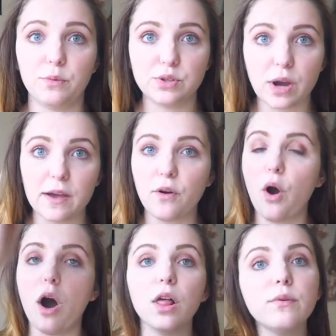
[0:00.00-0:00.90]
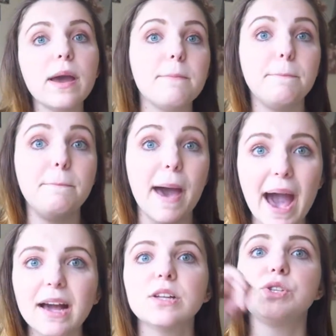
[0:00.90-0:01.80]
We drive all the way
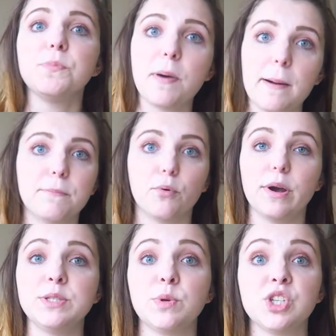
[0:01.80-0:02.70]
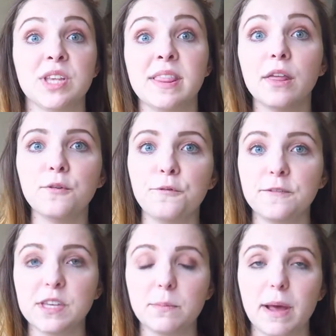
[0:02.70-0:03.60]
back to Pep Boys, which is another
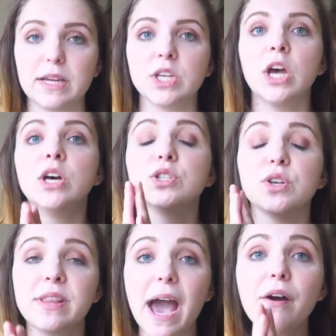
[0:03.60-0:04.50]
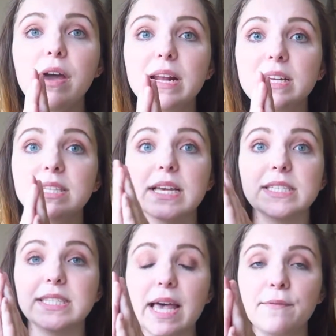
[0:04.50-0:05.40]
15 minutes. So now it is
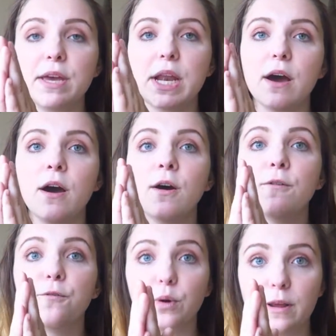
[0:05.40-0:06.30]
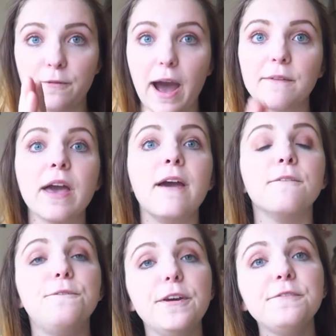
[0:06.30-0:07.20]
7:45.
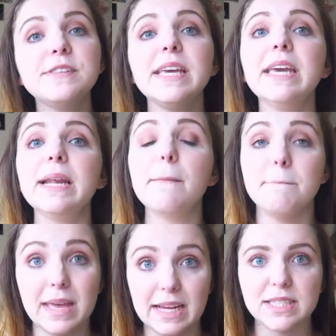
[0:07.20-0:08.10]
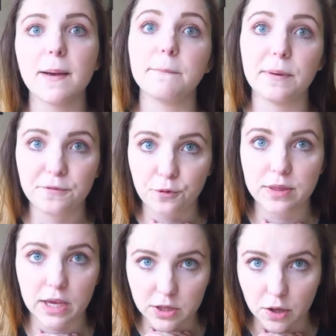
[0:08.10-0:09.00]
15 minutes before
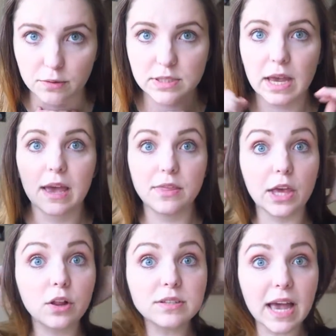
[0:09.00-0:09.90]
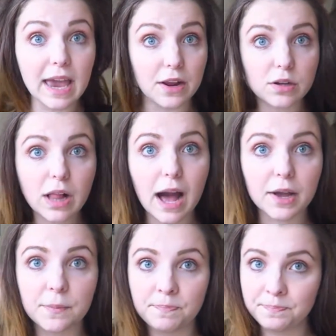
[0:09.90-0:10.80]
they close. They close at 8 o'clock.